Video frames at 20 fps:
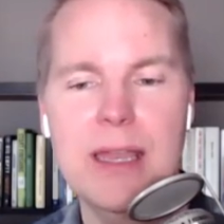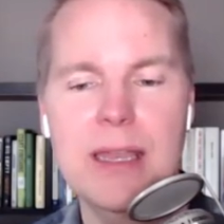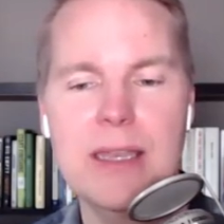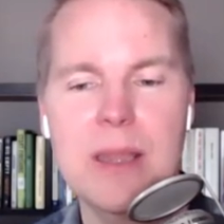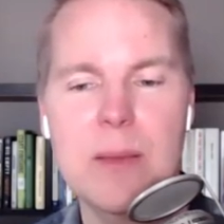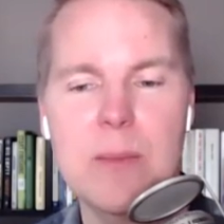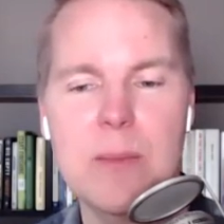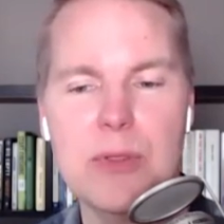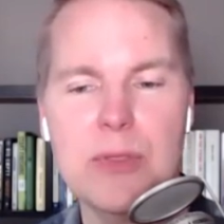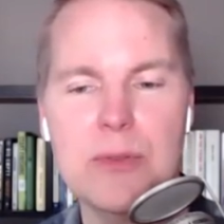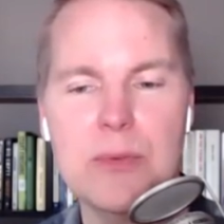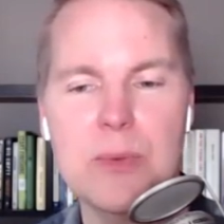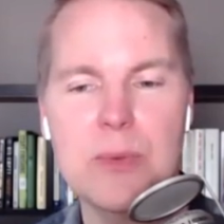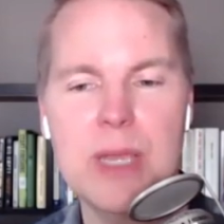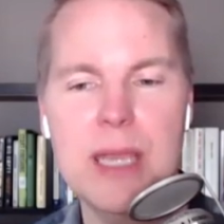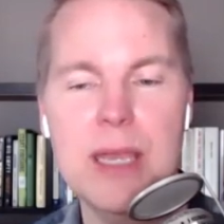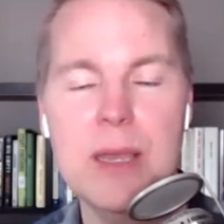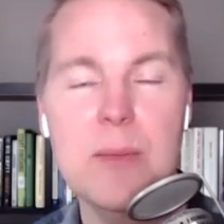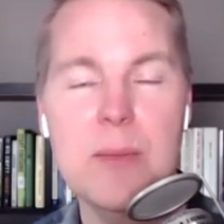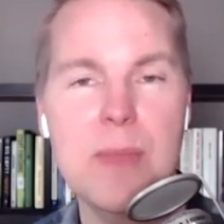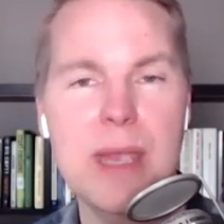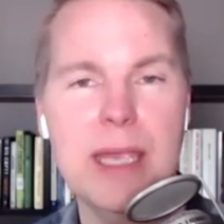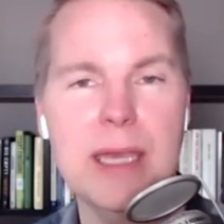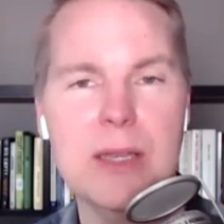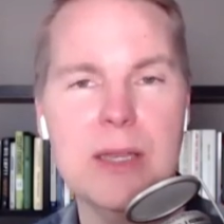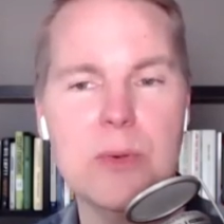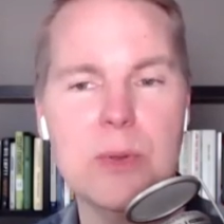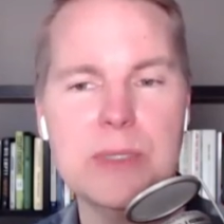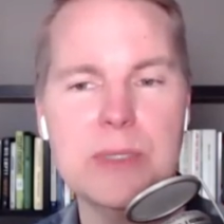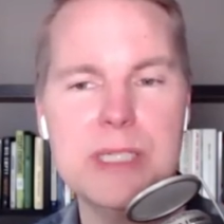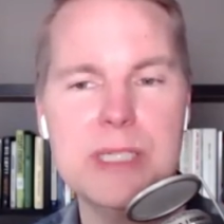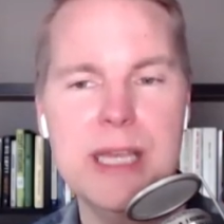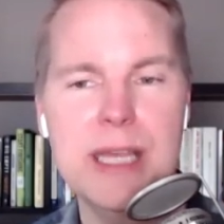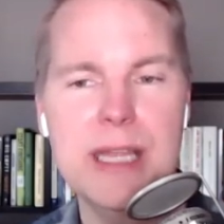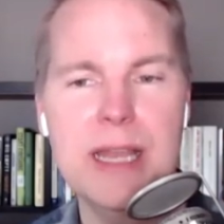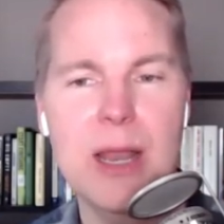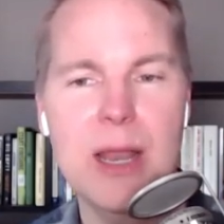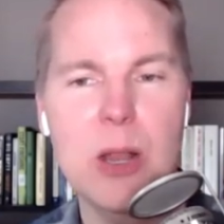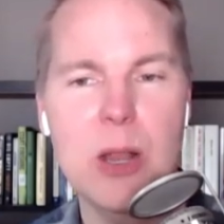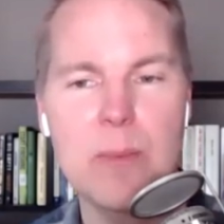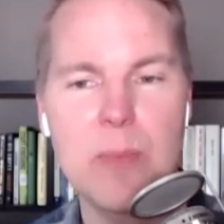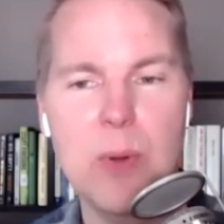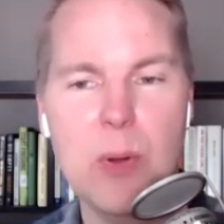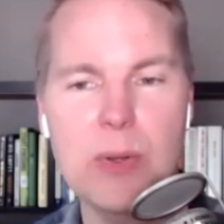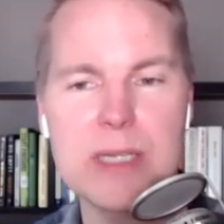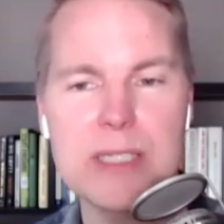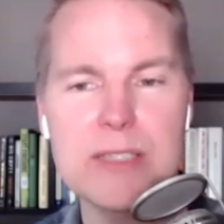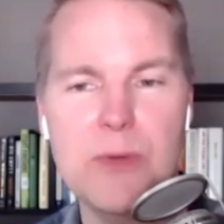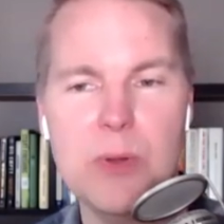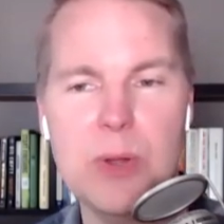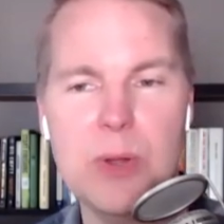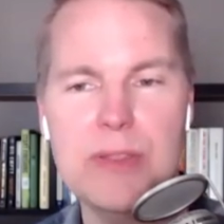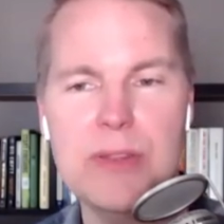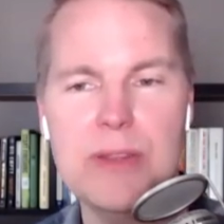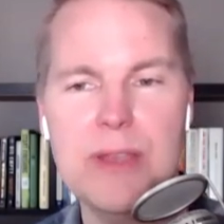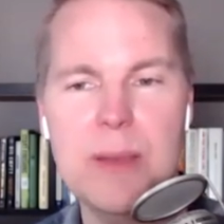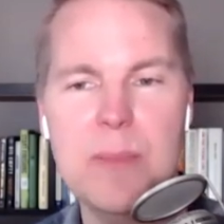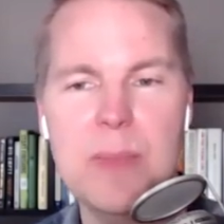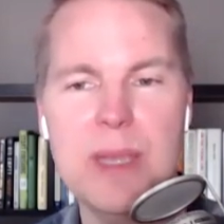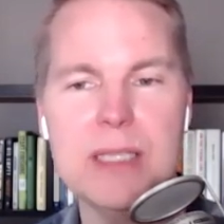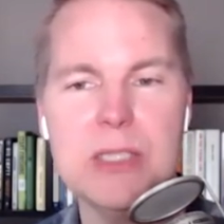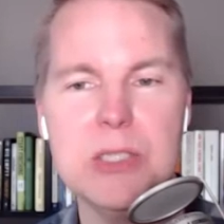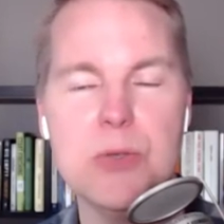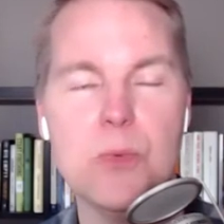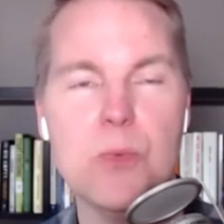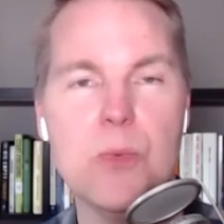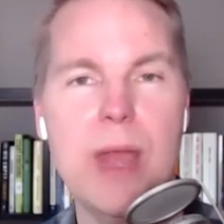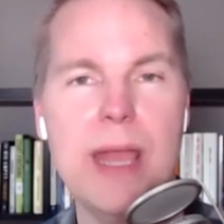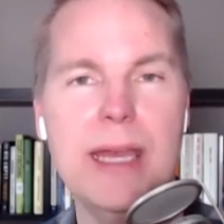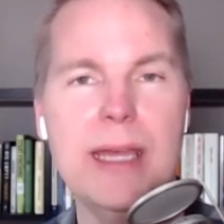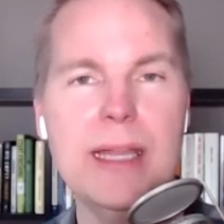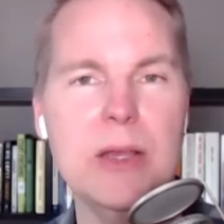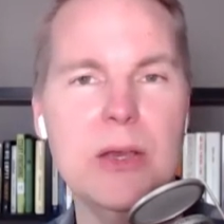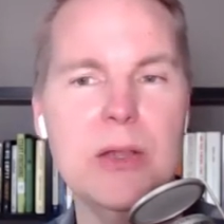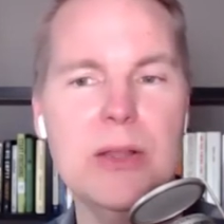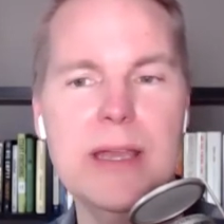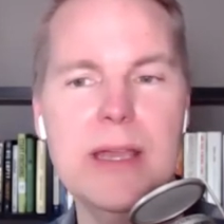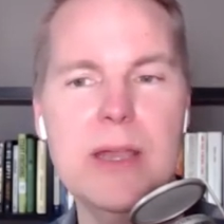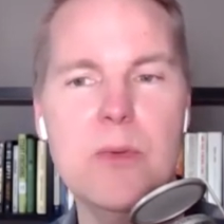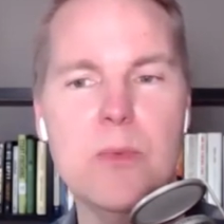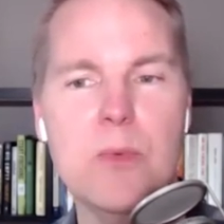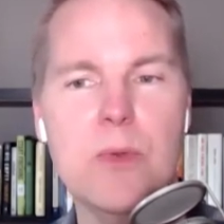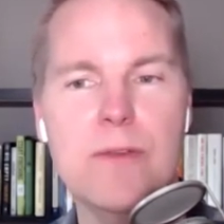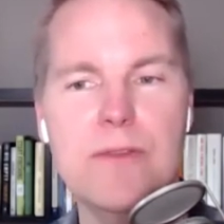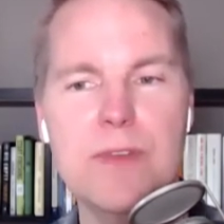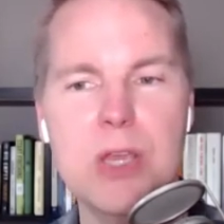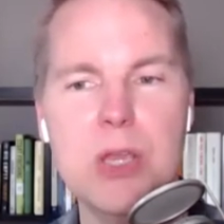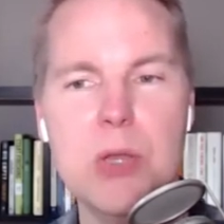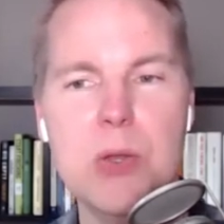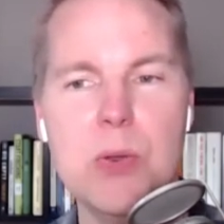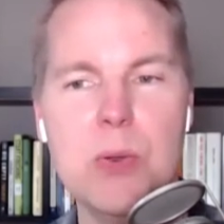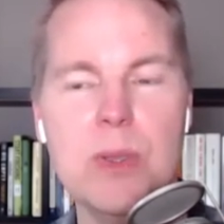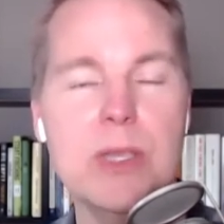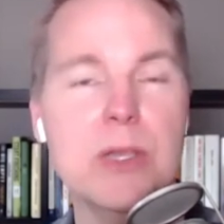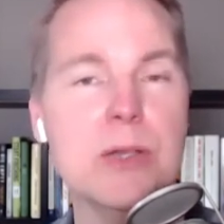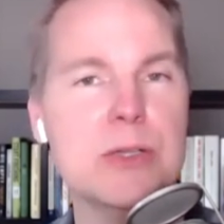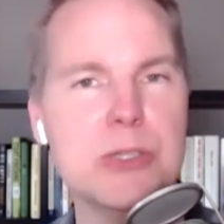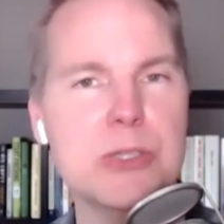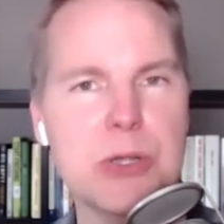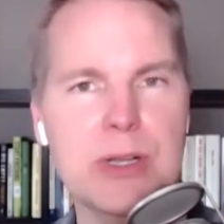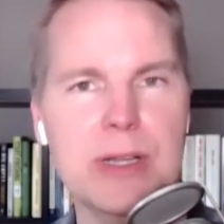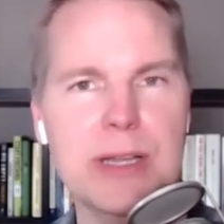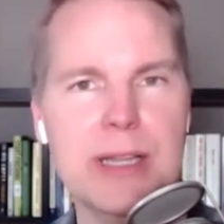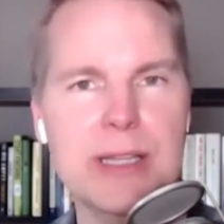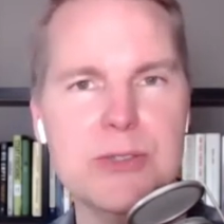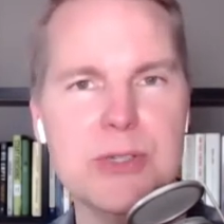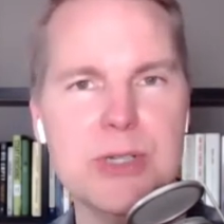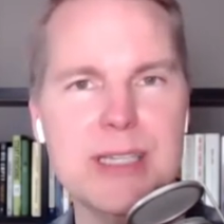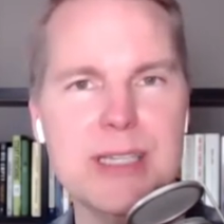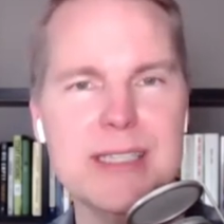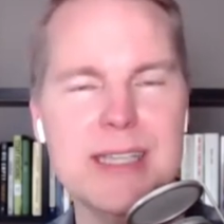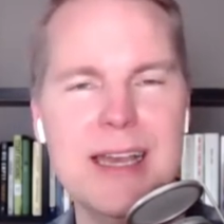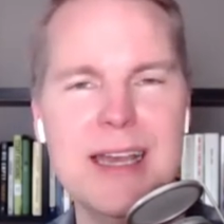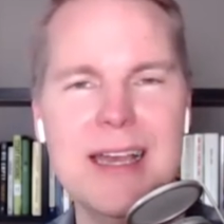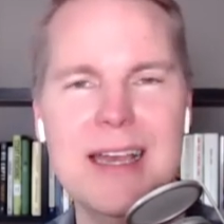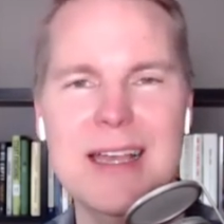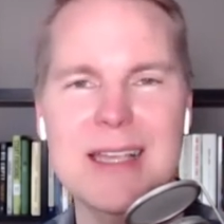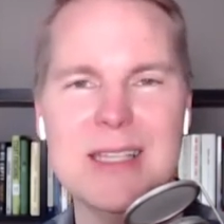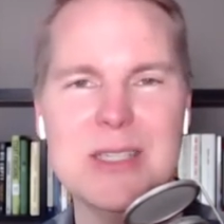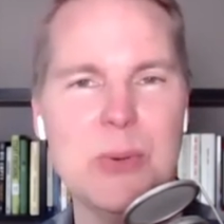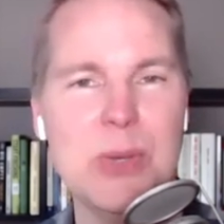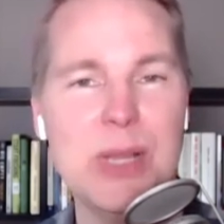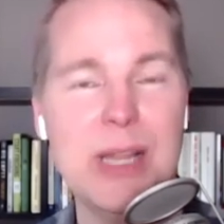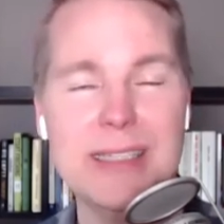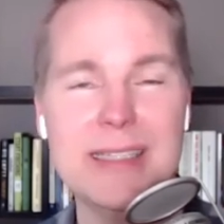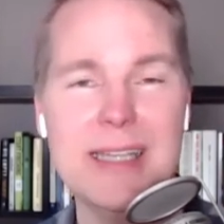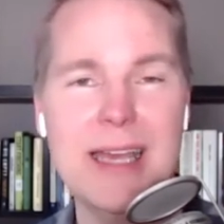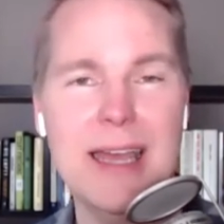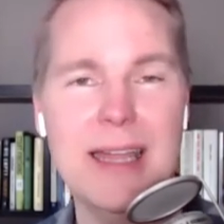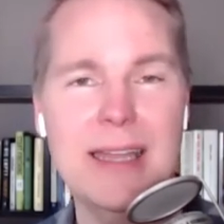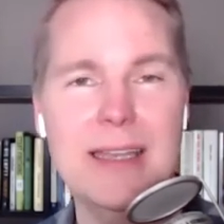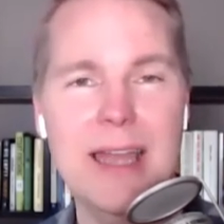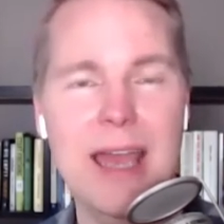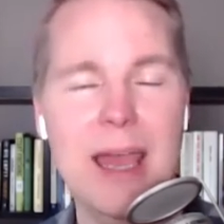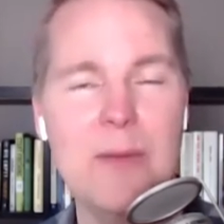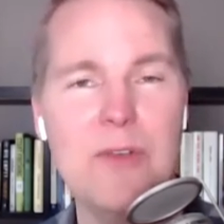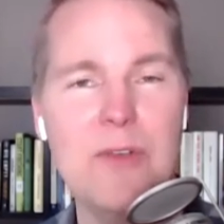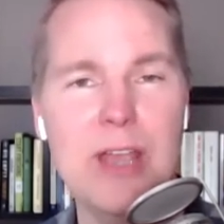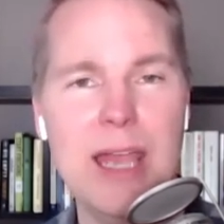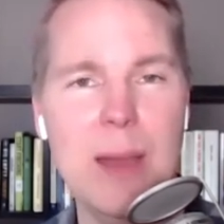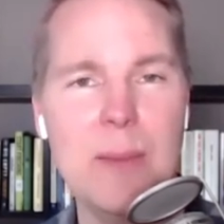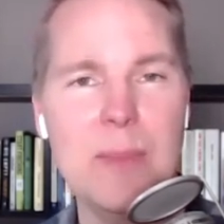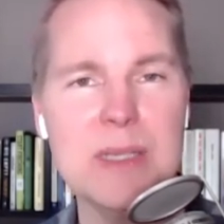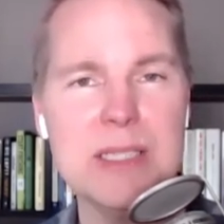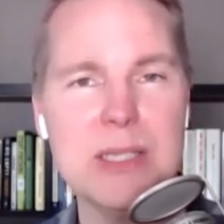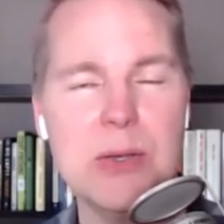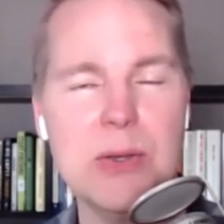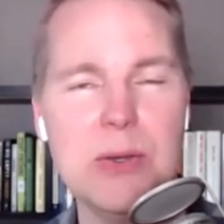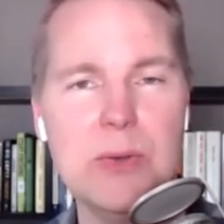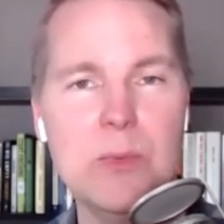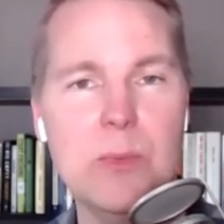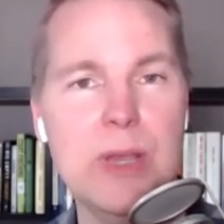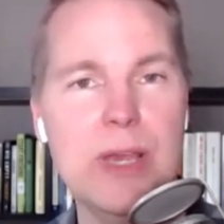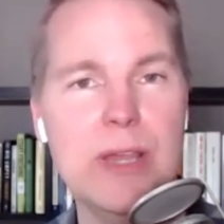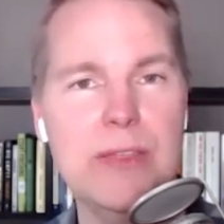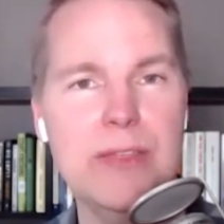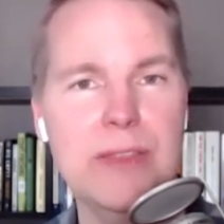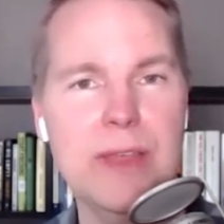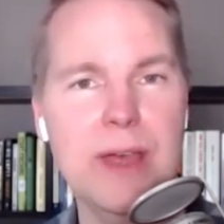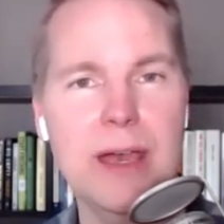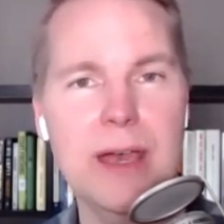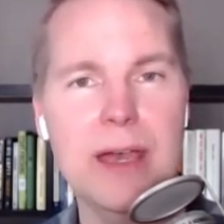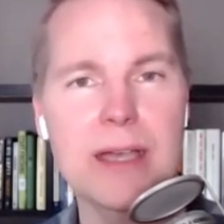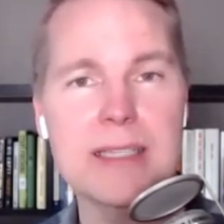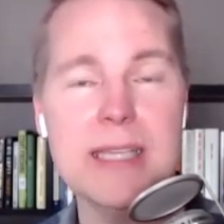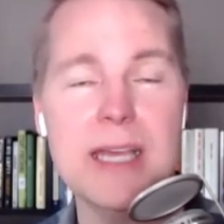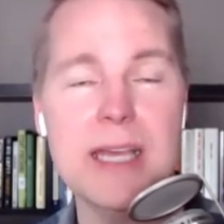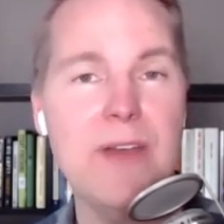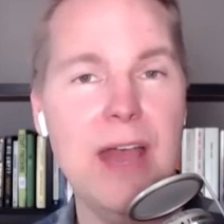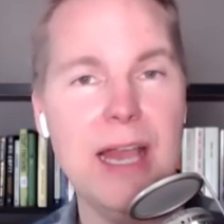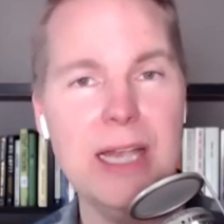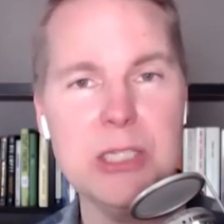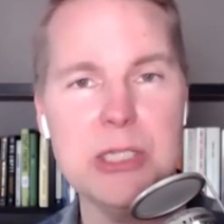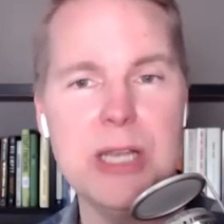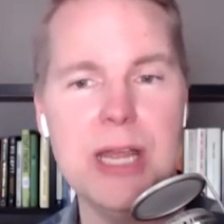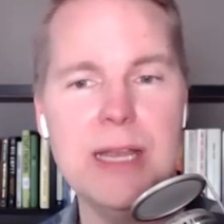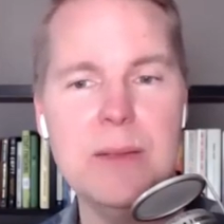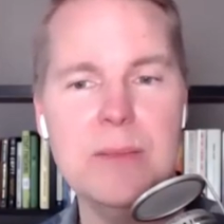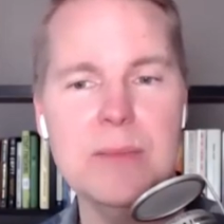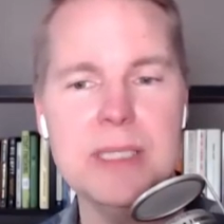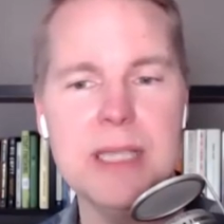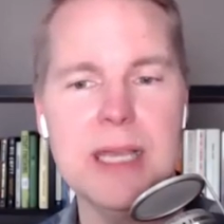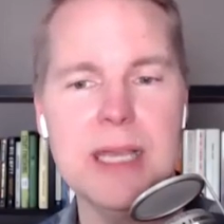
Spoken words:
Number three, make it a routine. And our bonus fourth tip is to regularly review your journal entries. So we like to end every episode with a set of action items.